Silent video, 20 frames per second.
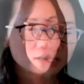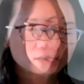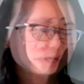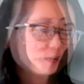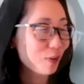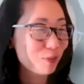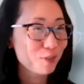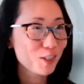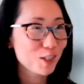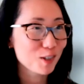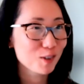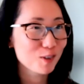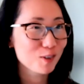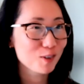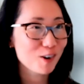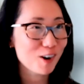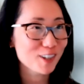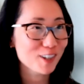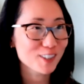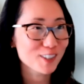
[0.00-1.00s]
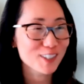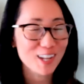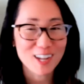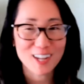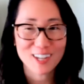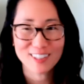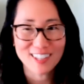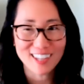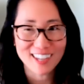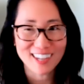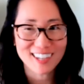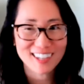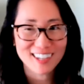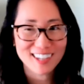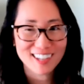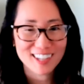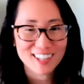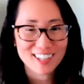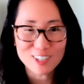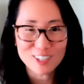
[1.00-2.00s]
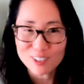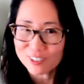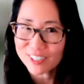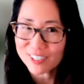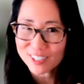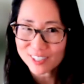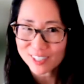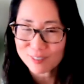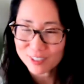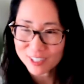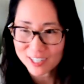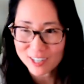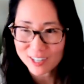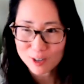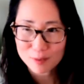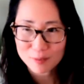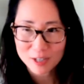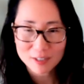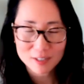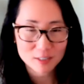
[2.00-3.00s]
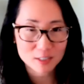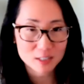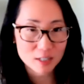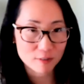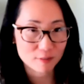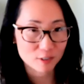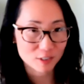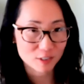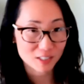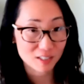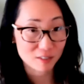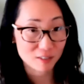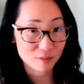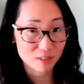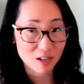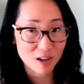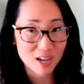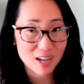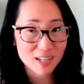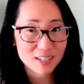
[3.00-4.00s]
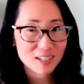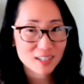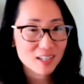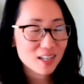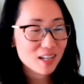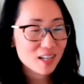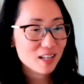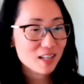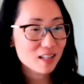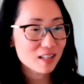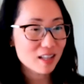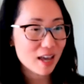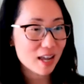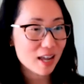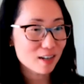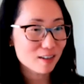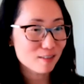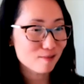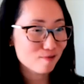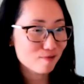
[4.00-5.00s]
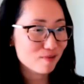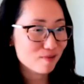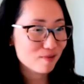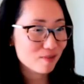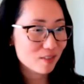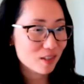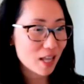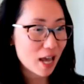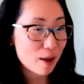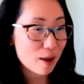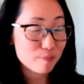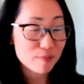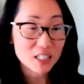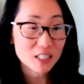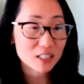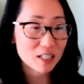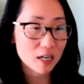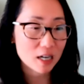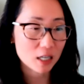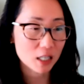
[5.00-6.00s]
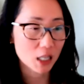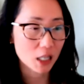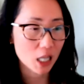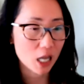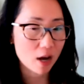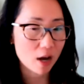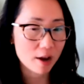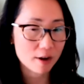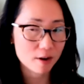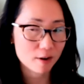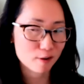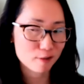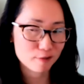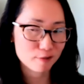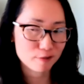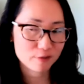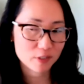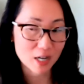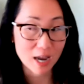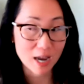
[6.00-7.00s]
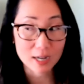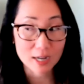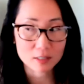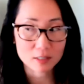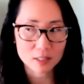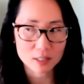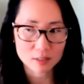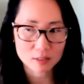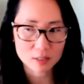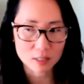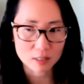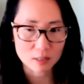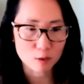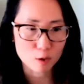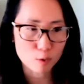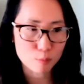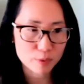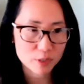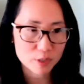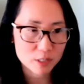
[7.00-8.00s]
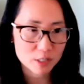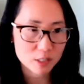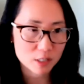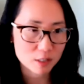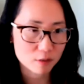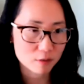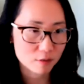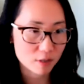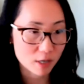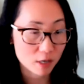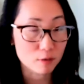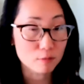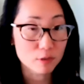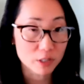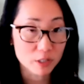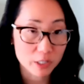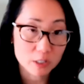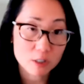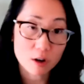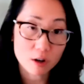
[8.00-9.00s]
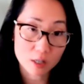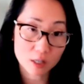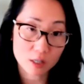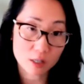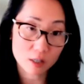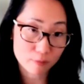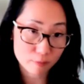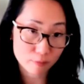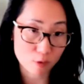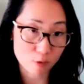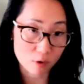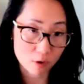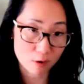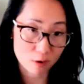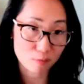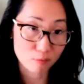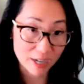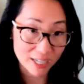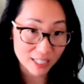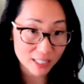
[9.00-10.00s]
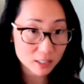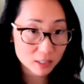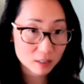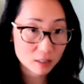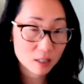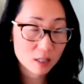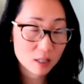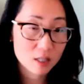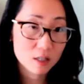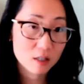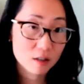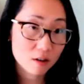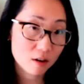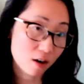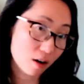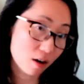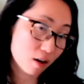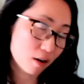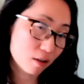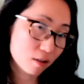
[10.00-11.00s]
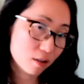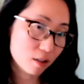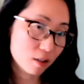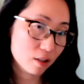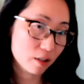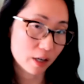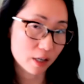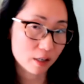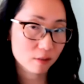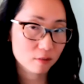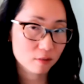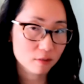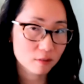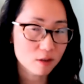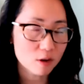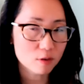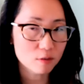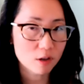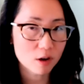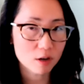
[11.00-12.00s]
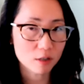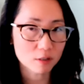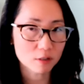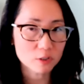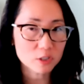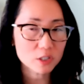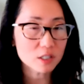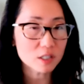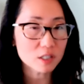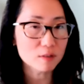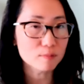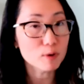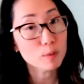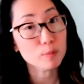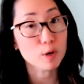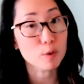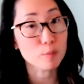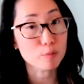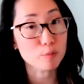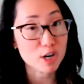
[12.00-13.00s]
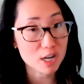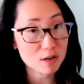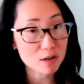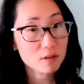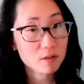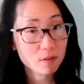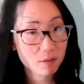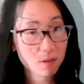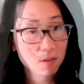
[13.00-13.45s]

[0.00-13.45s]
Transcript: If you are saying like, the only thing we care about is diversity of thought, then that means that a lot of tactics that are open to you that are really targeted for race are like no longer seem appropriate.